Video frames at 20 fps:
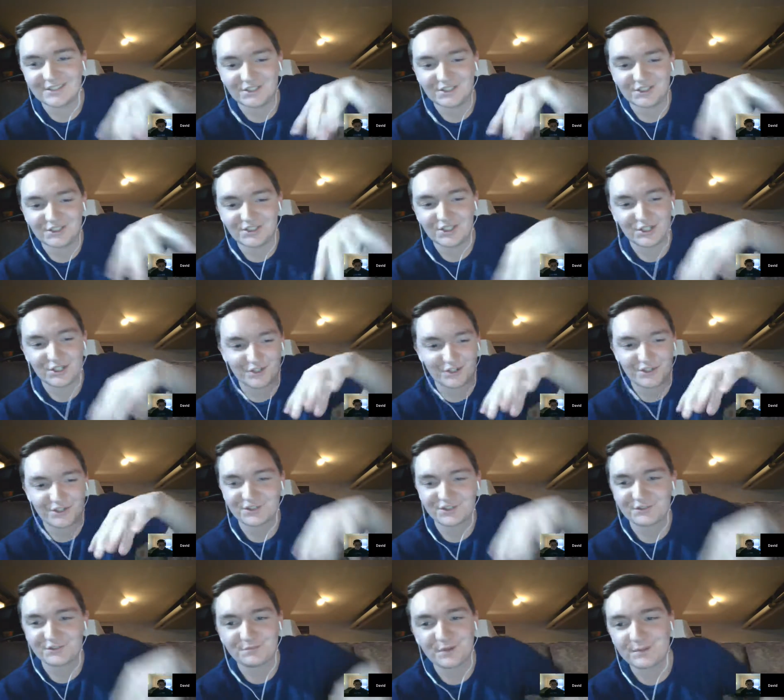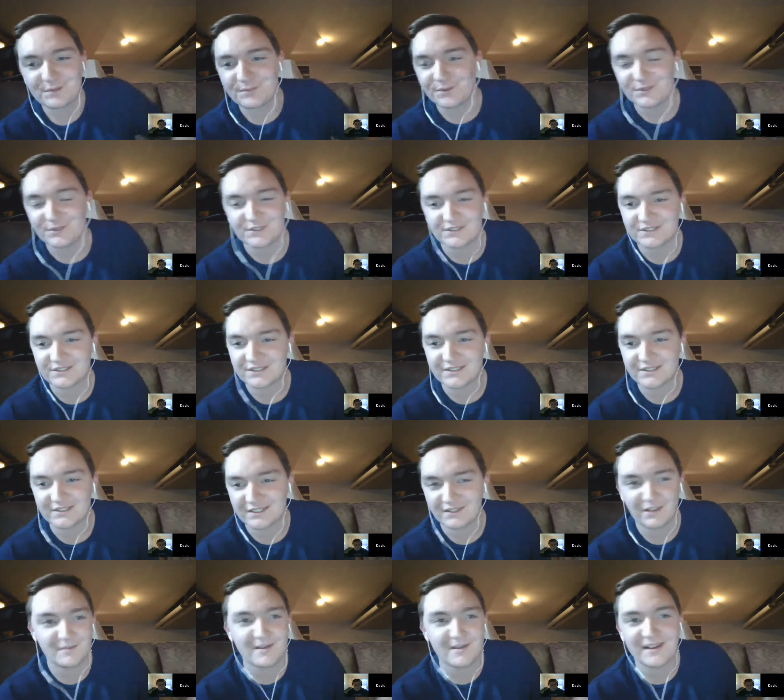generation of people
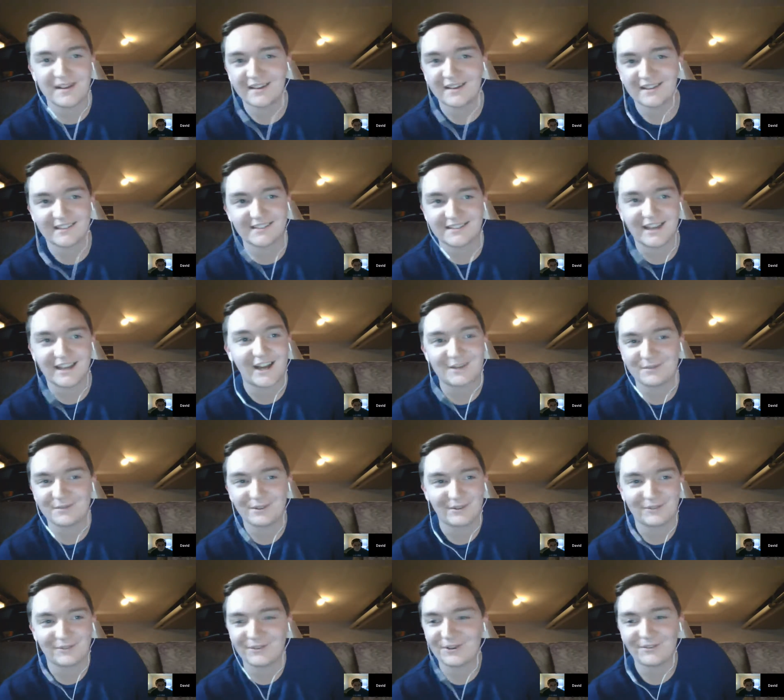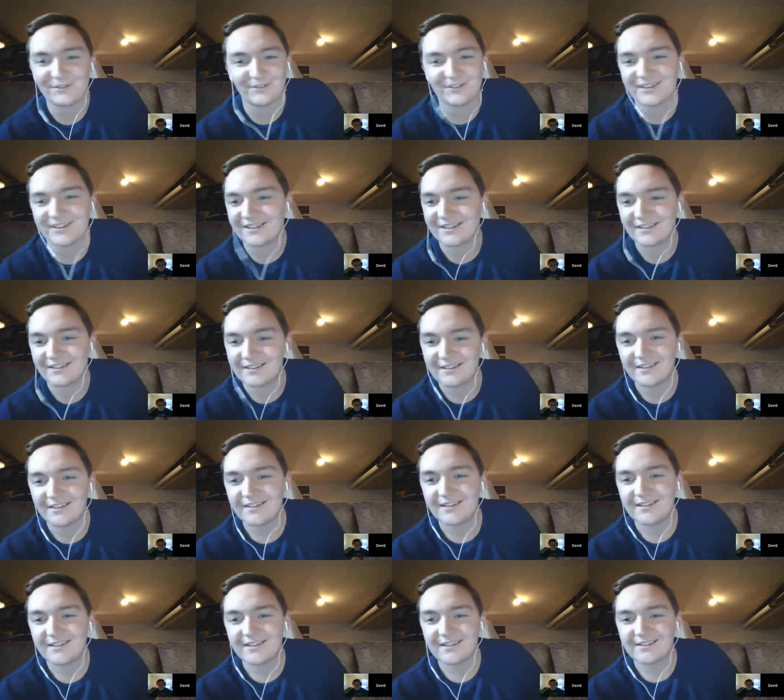is Eli Manning. He's got to be your favorite.
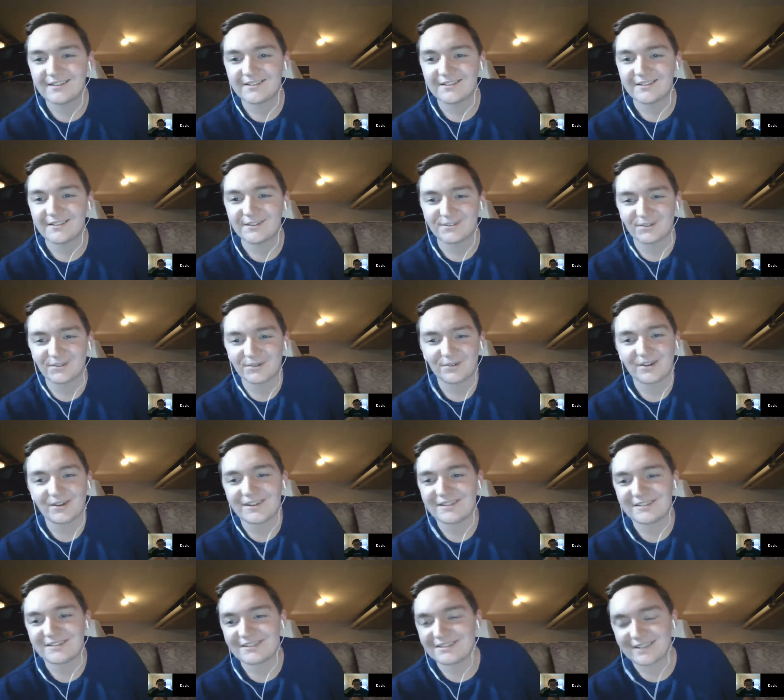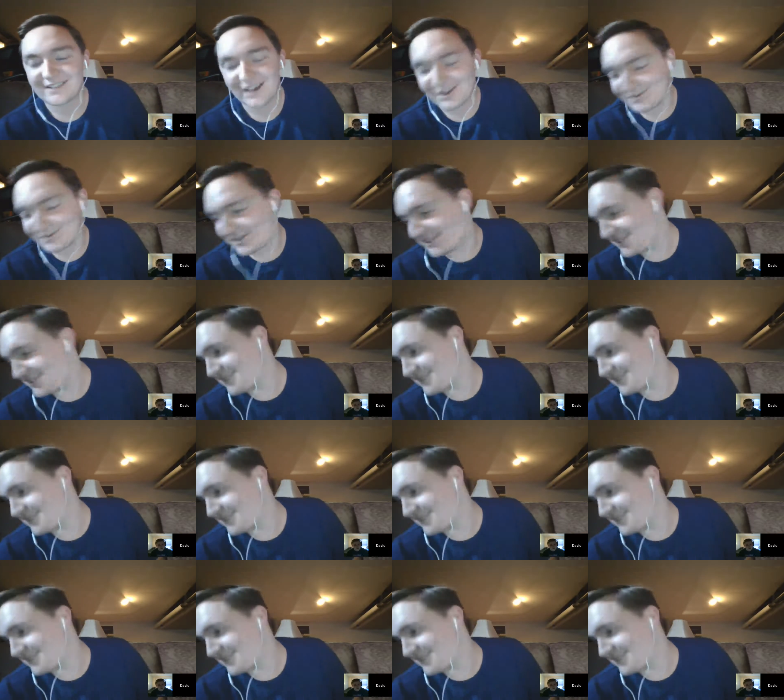There's no way. Got to be.